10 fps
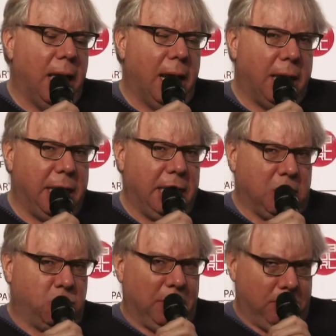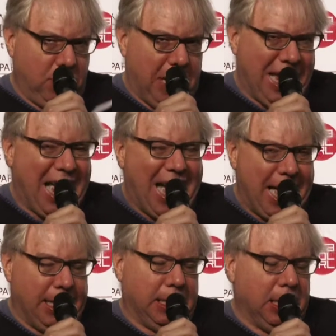I think this will really
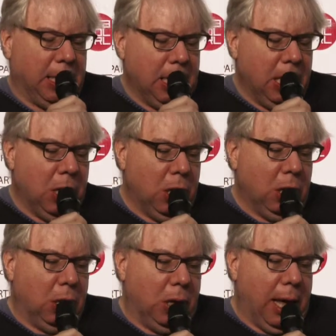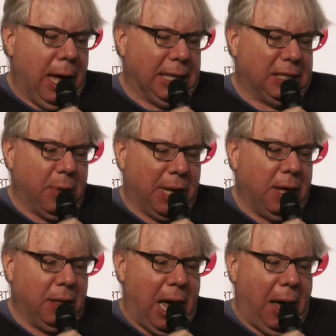add, but
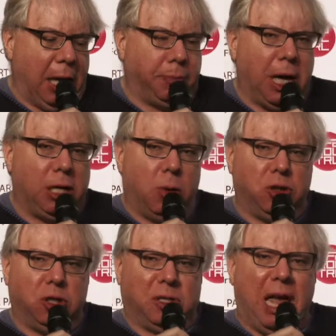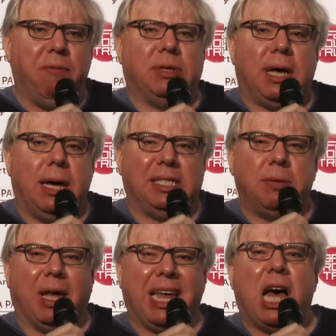I don't want to just emphasize the
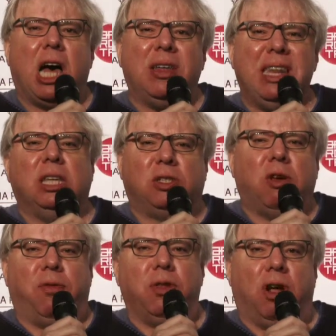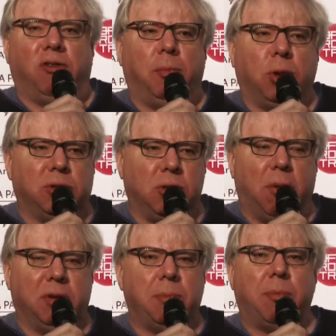Macau-ness of the novel, because the
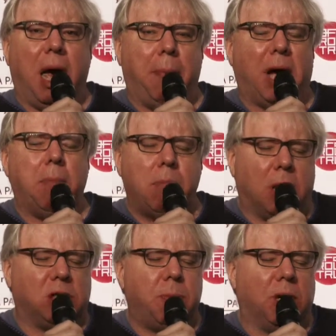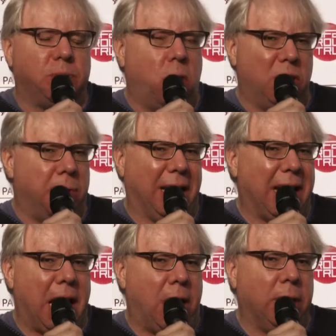novel's about much, much more than Macau.